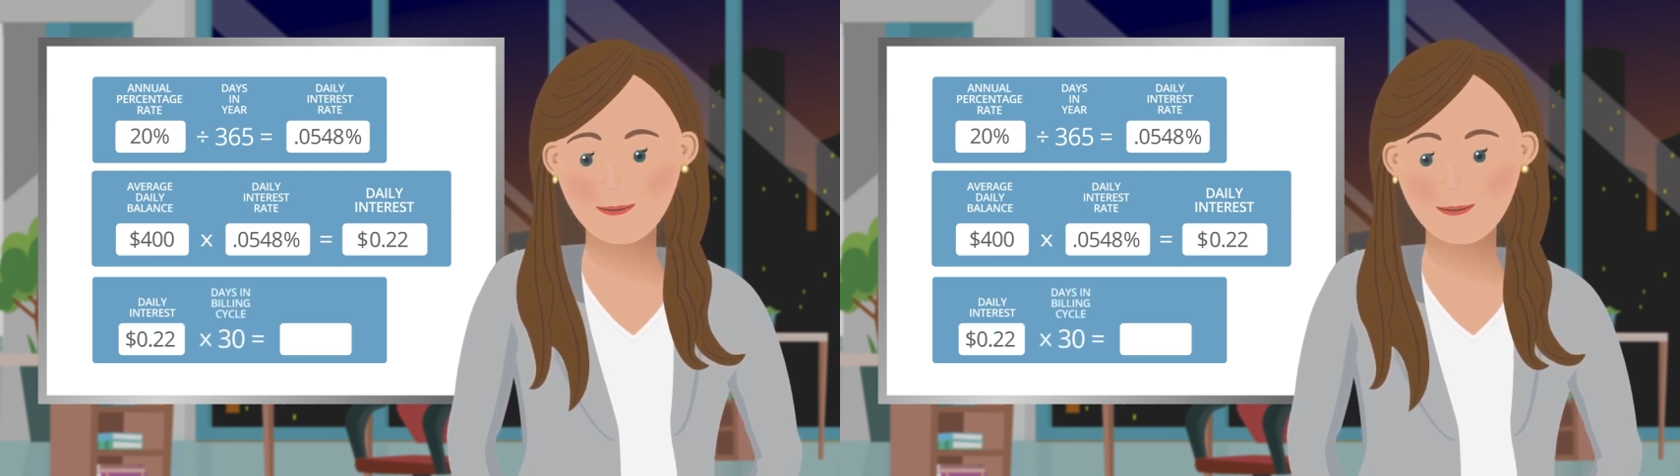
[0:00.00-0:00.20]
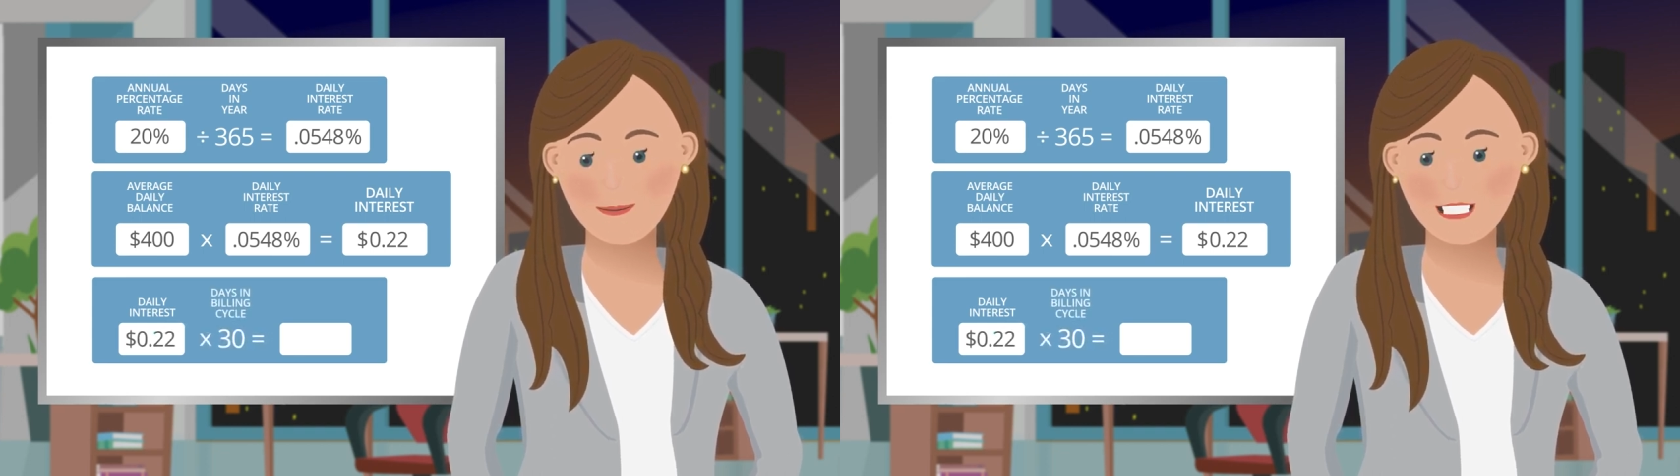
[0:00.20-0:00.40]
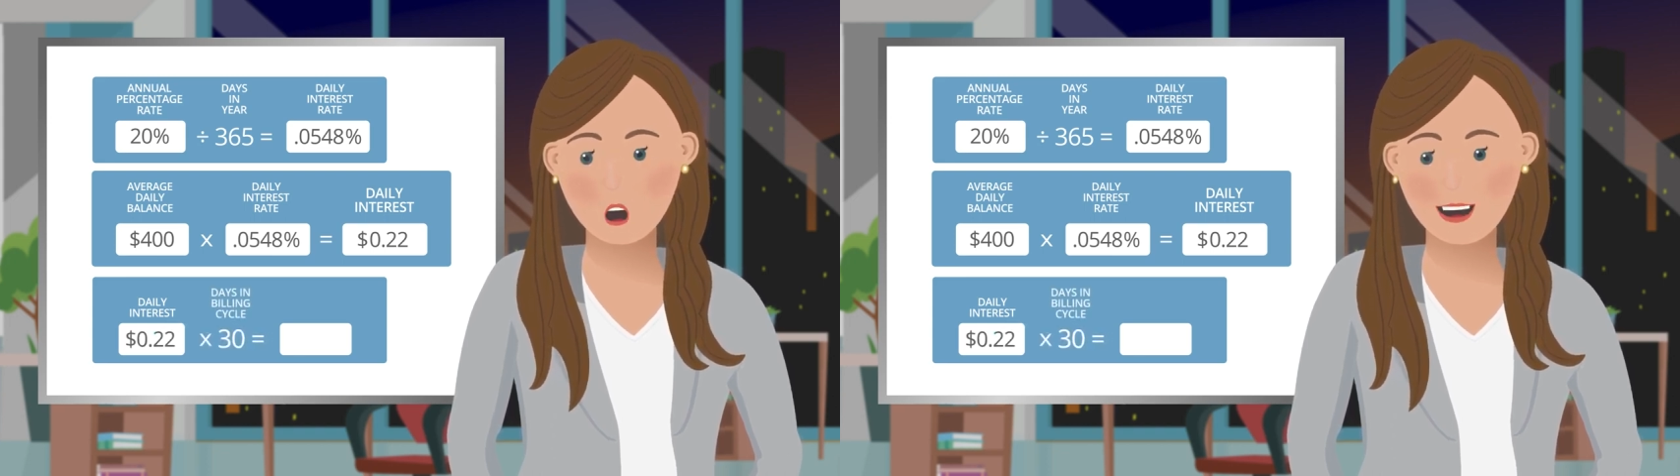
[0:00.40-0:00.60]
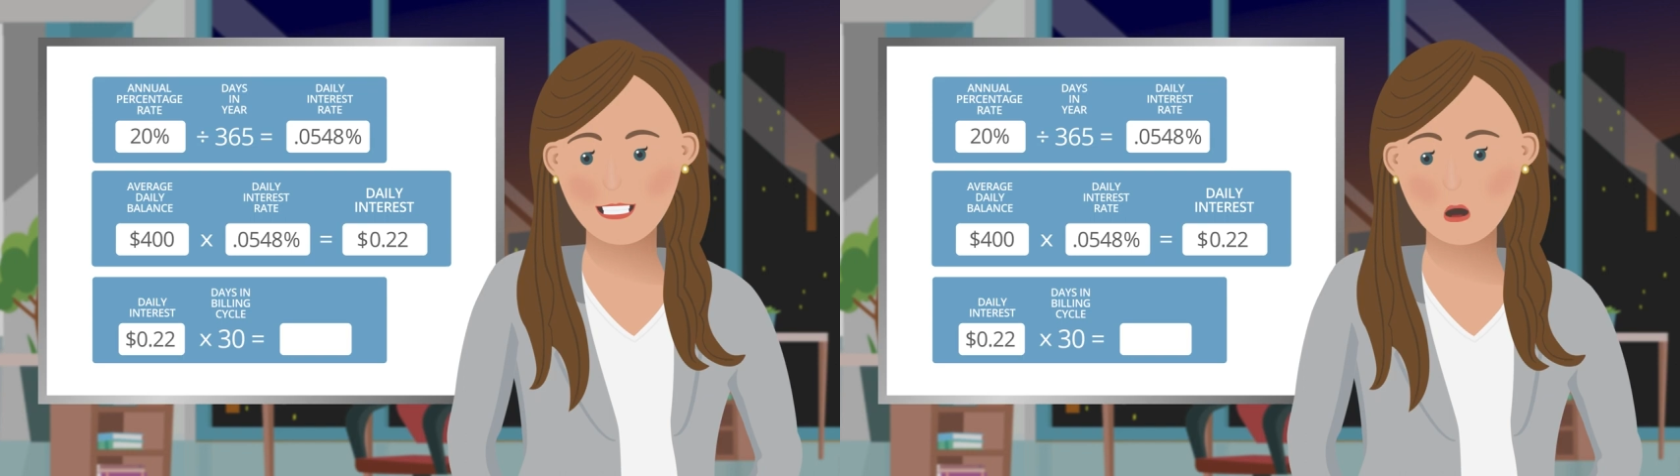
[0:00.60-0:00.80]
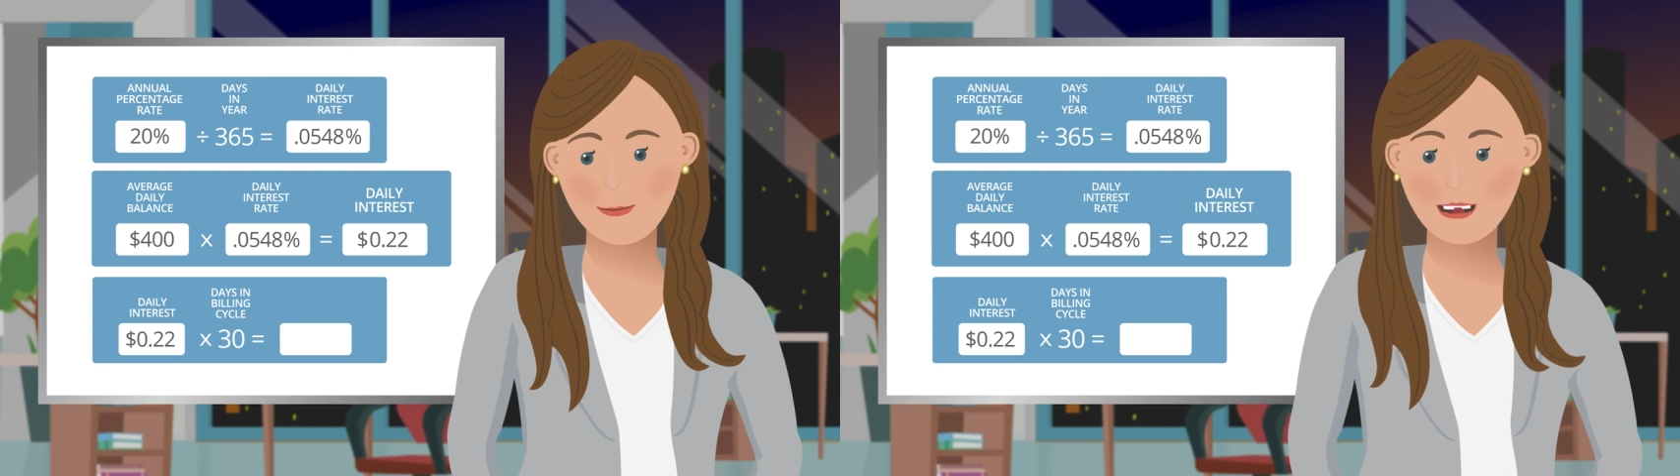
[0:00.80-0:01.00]
to
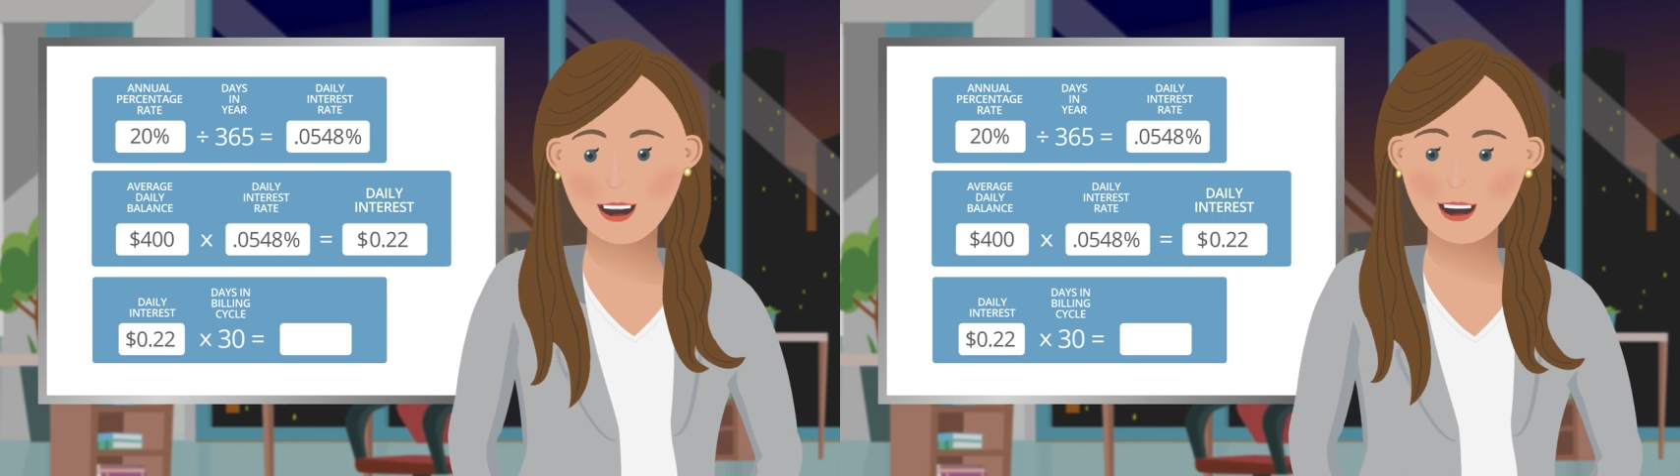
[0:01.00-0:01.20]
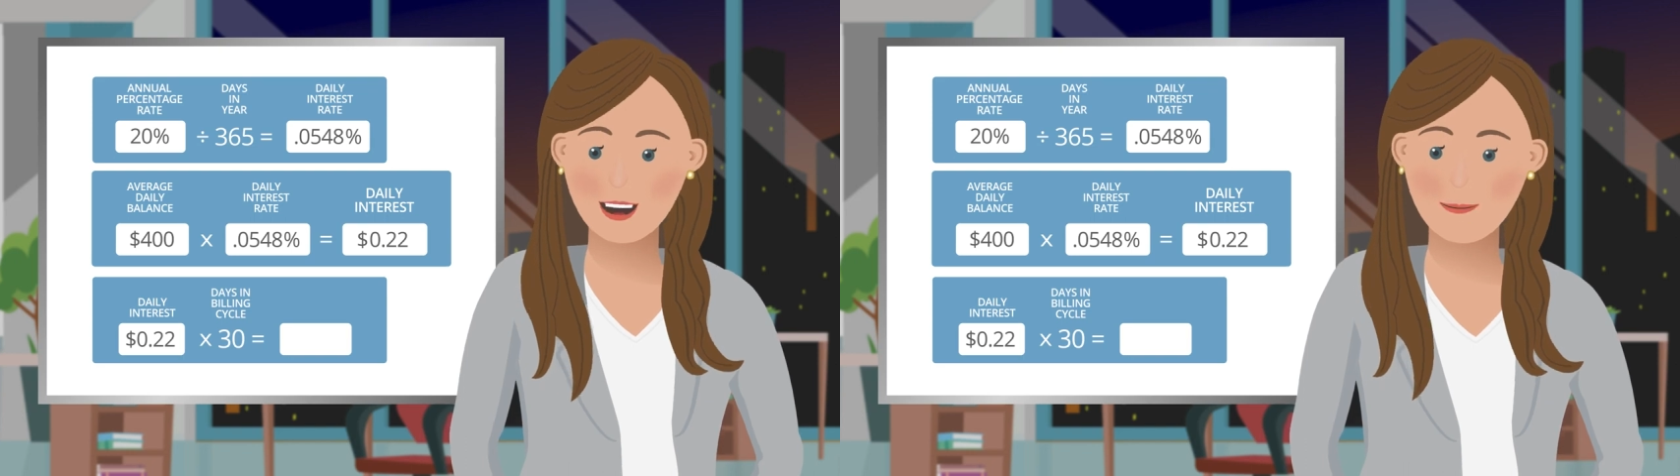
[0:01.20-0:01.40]
determine the amount of